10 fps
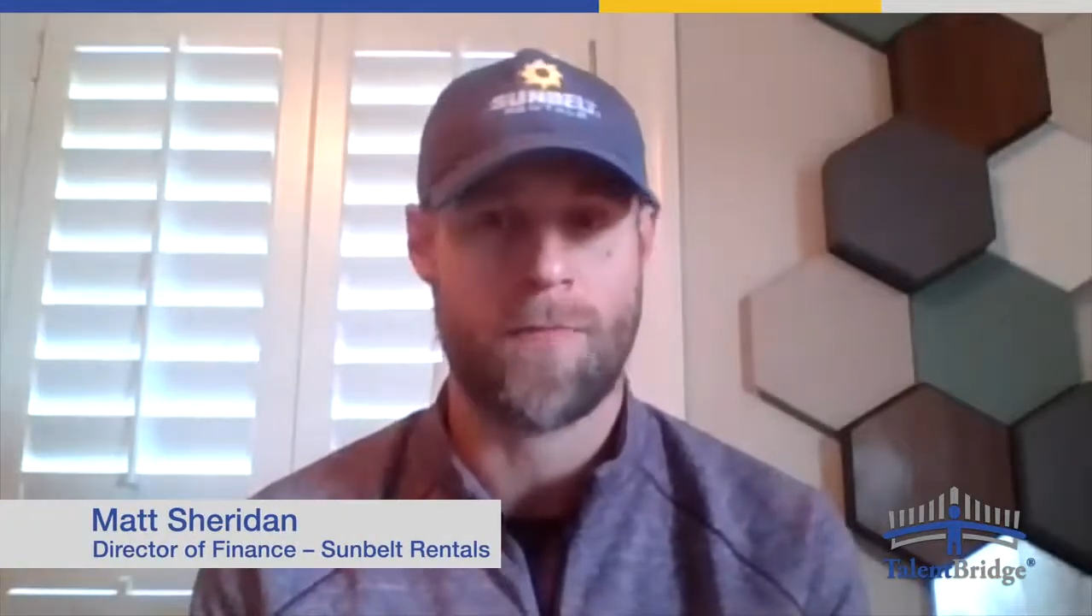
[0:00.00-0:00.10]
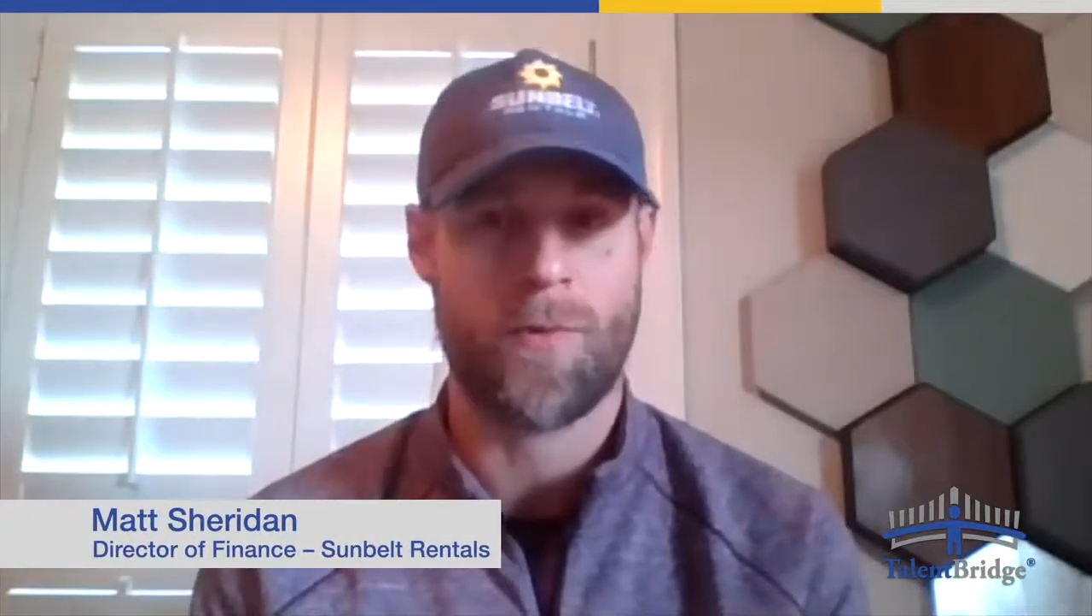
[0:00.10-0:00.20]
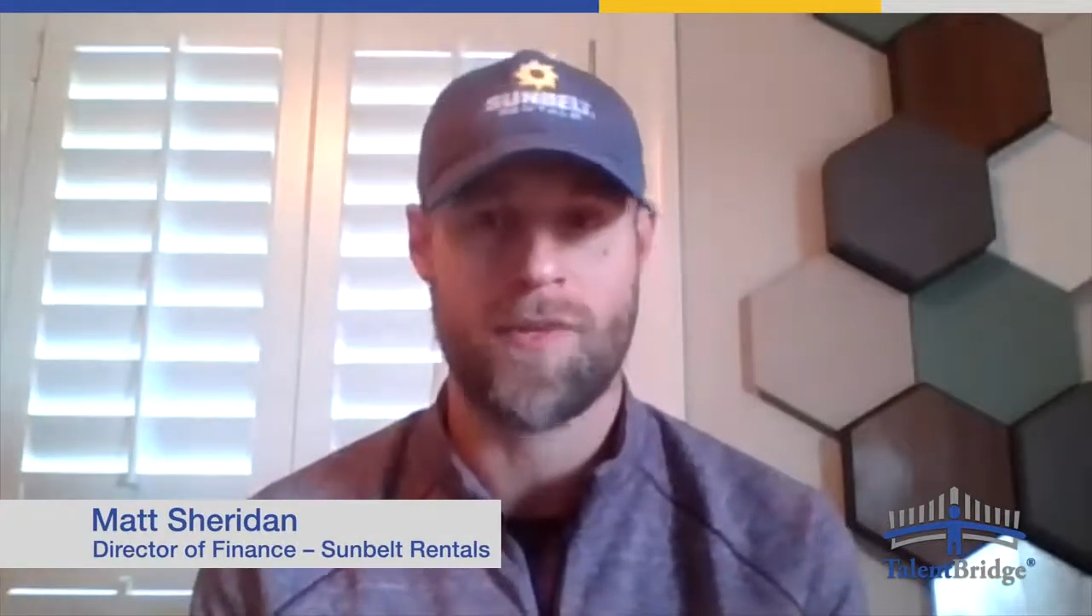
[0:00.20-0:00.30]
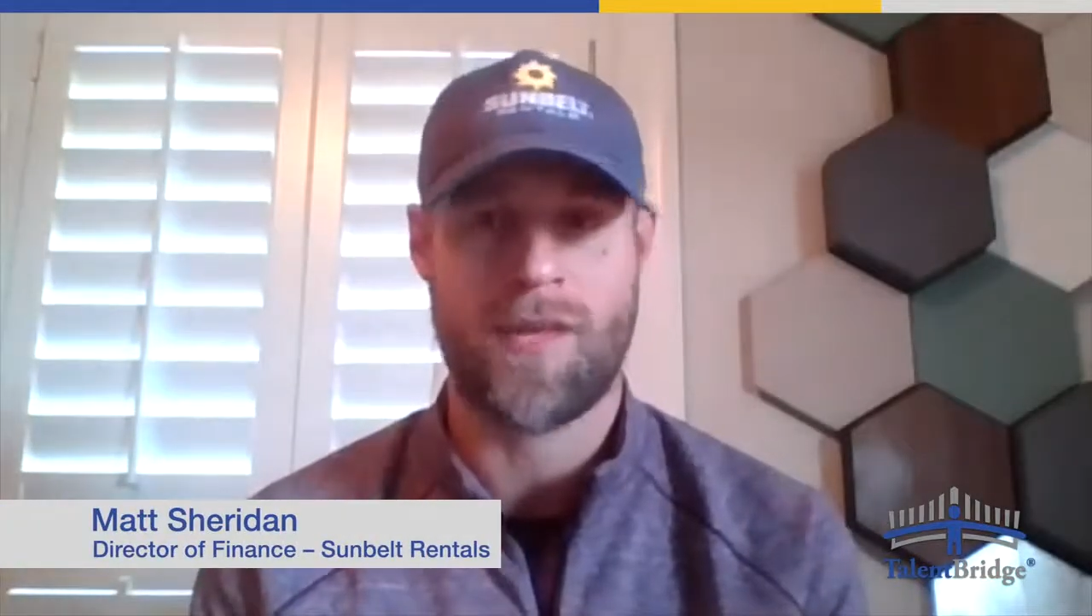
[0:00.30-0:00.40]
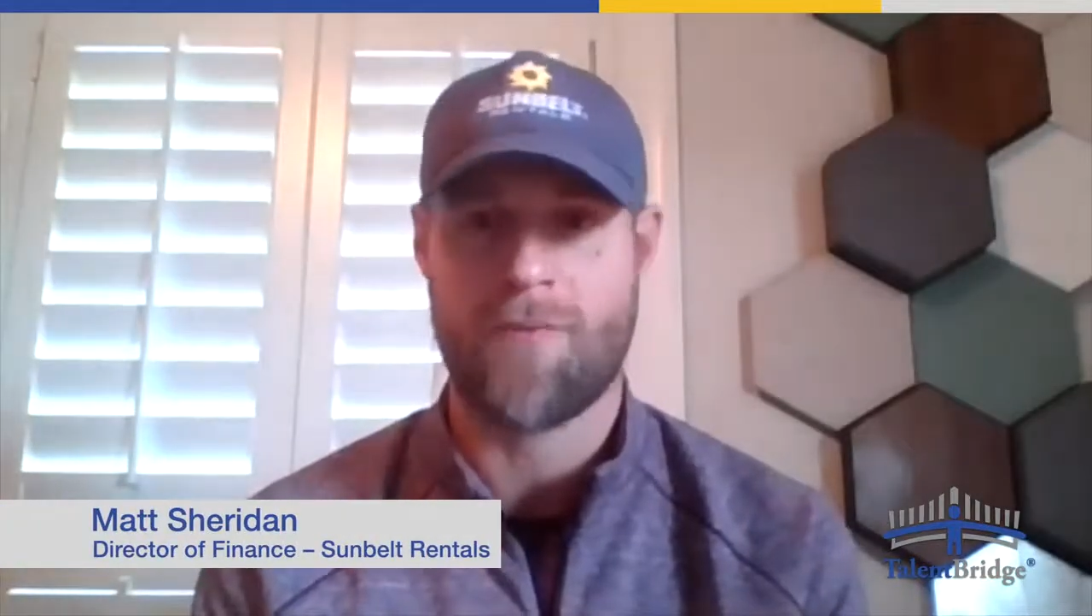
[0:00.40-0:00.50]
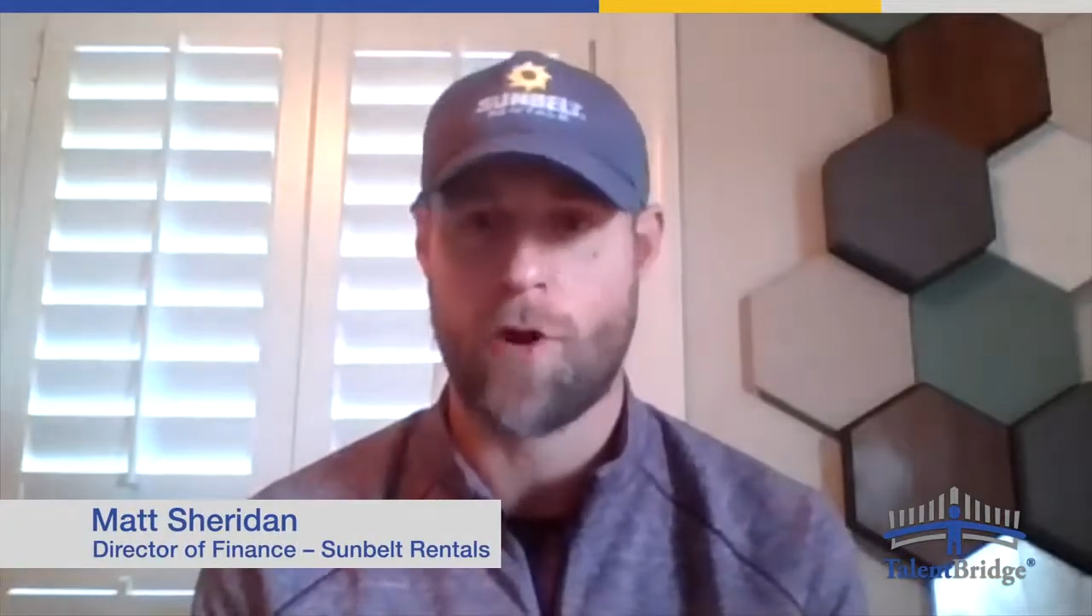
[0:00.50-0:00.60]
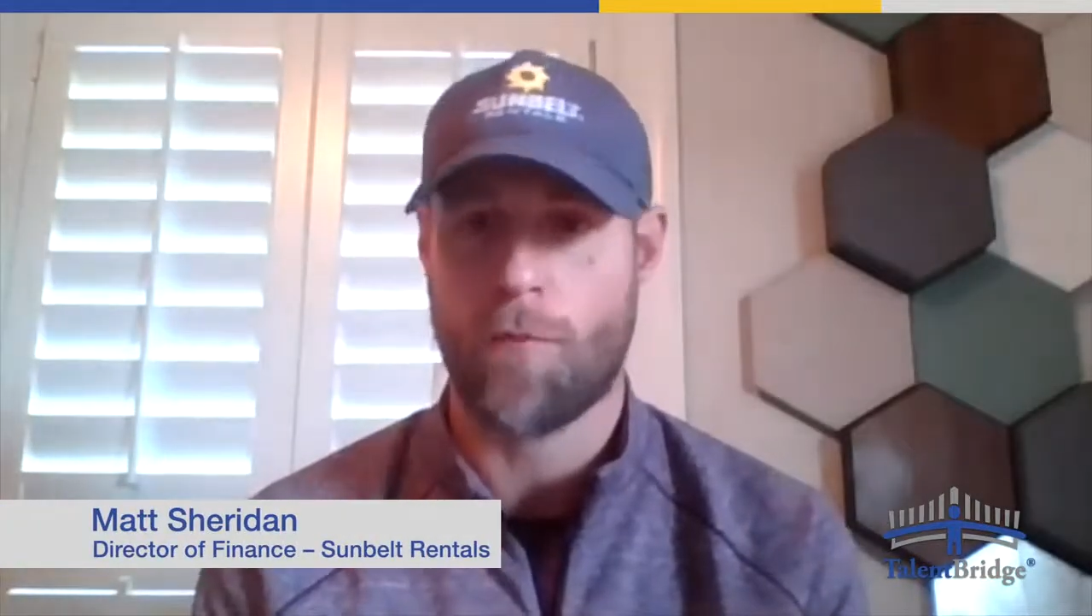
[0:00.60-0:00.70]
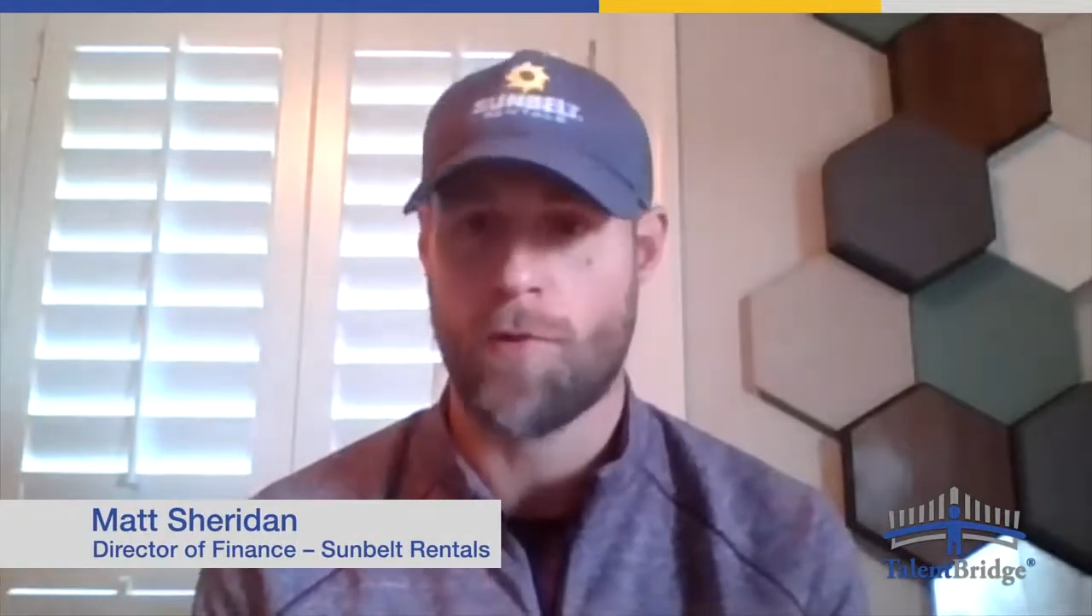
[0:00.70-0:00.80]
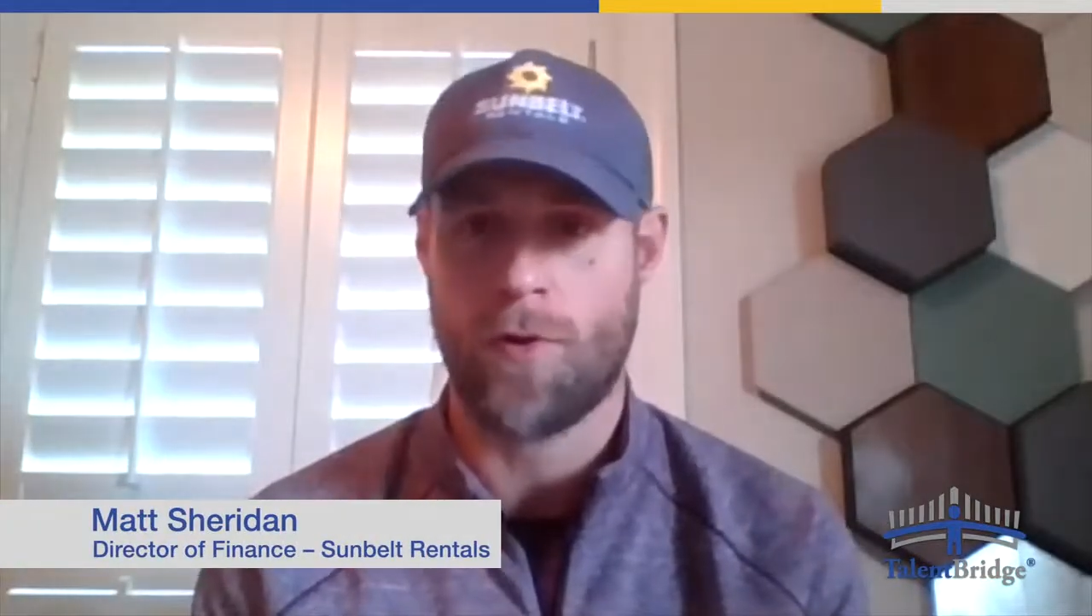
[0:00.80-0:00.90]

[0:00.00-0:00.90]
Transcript: when you have open